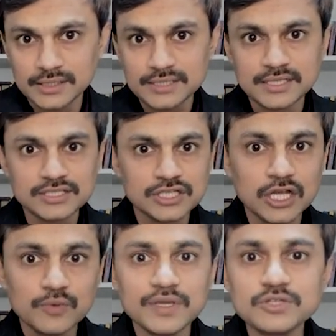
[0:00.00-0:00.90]
is the
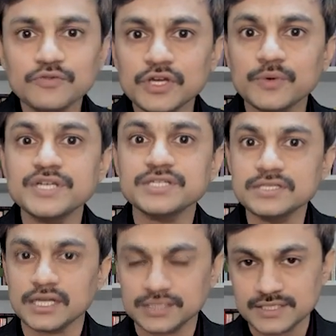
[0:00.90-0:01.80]
sequence of the
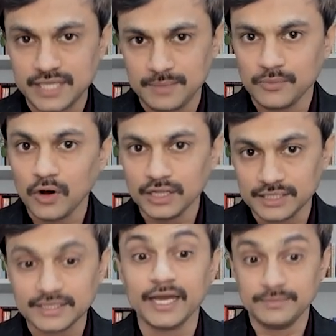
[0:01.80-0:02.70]
questions are the same all
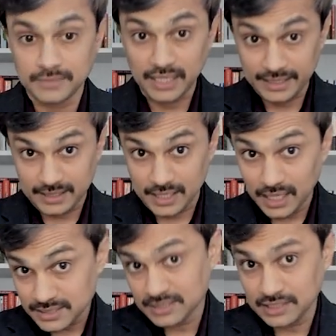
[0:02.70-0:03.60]
the time. I can
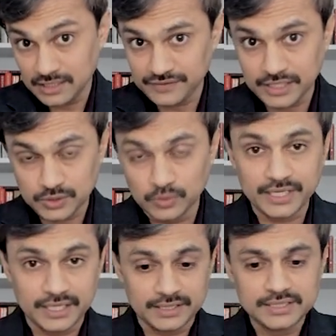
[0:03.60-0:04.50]
ask if the tool
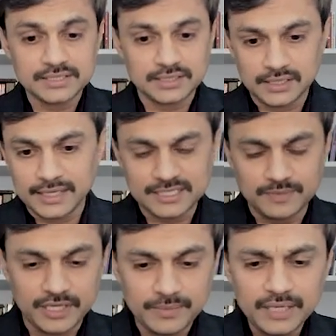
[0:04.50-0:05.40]
can
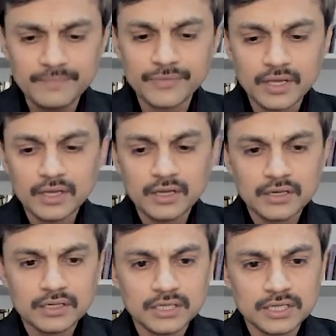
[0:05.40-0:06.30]
explain me.
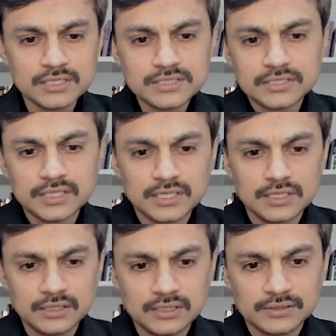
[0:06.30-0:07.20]
Does
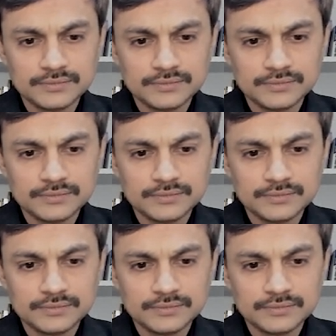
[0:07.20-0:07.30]
the